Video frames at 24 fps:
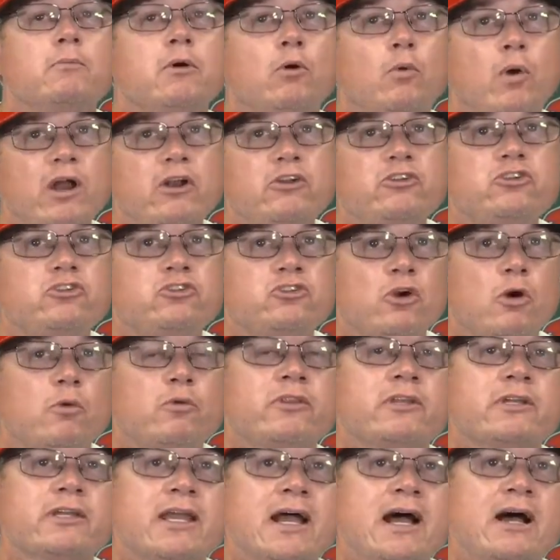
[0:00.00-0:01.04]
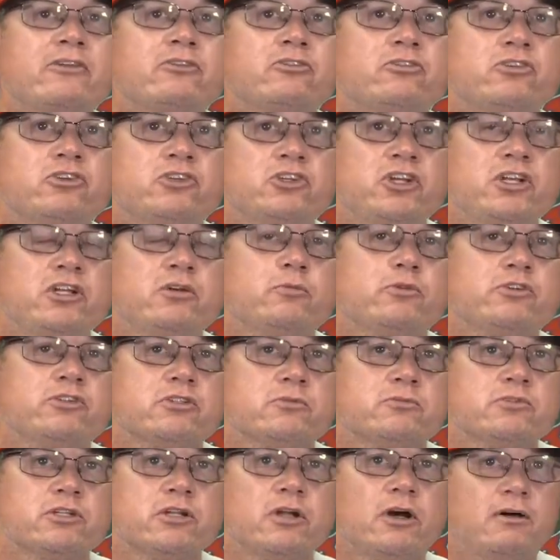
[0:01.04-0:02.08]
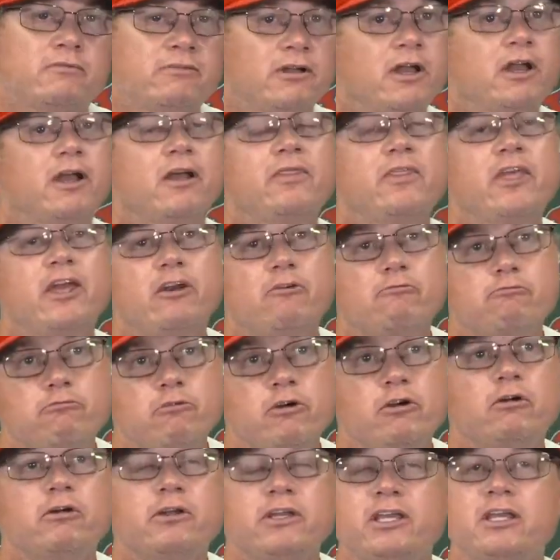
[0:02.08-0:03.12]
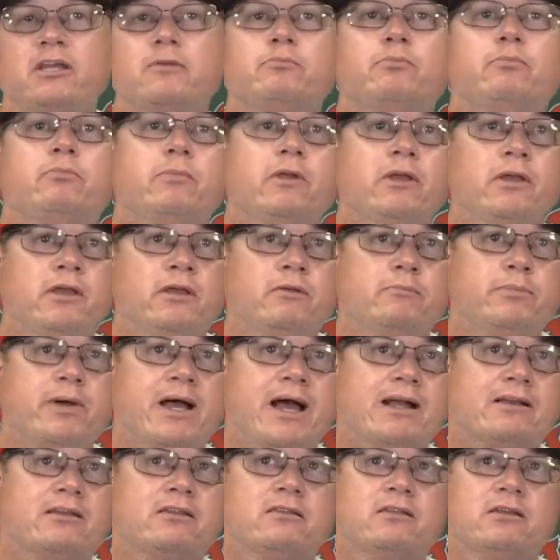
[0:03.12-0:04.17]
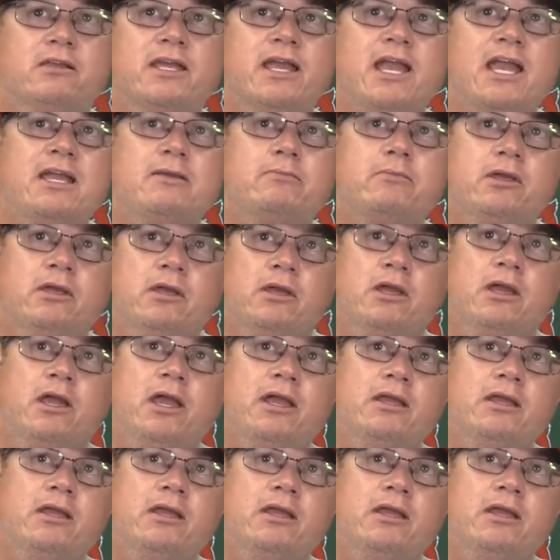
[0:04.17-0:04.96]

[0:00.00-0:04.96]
But why don't you start with the guys that are cheating with some stuff that are really imp- impacting the game